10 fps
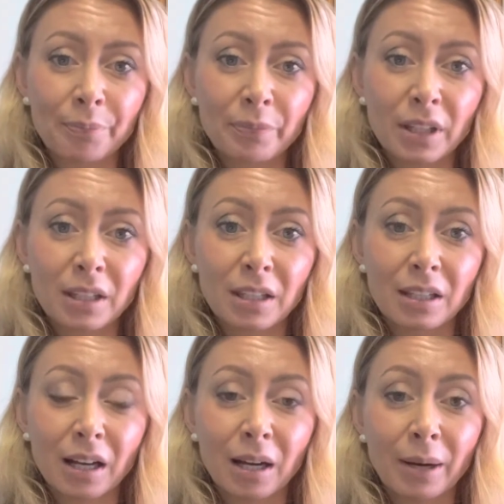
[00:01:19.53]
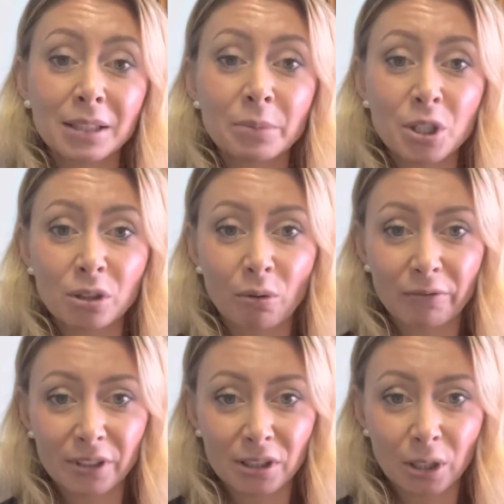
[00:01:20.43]
the admission
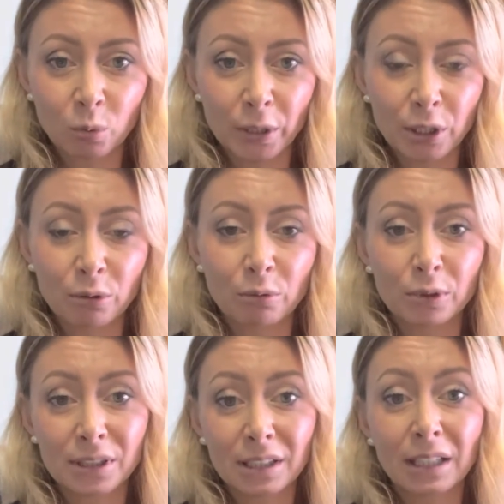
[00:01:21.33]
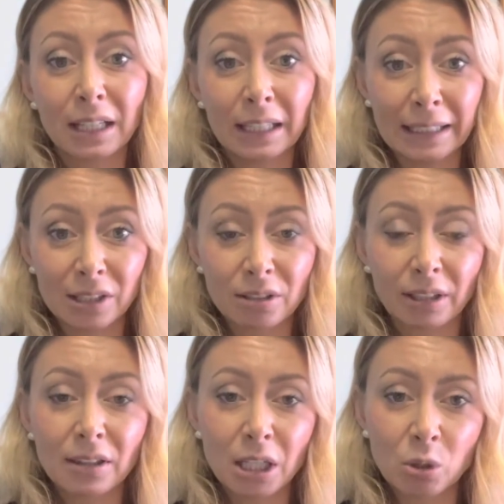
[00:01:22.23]
officer when you was
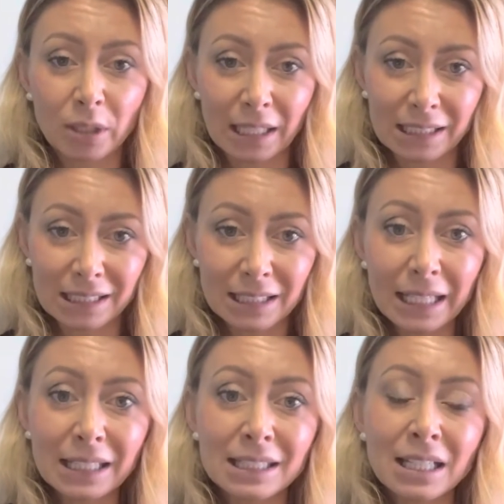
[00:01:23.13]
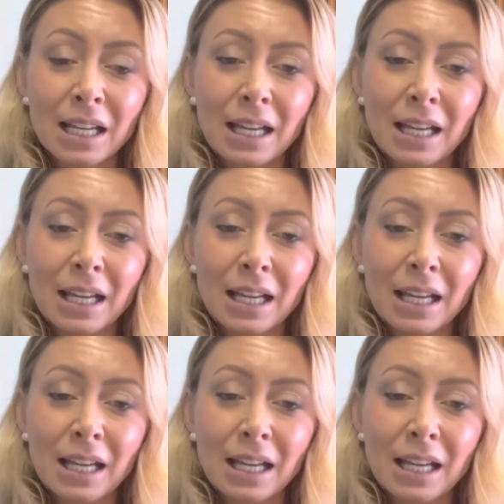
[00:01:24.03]
entering the United States,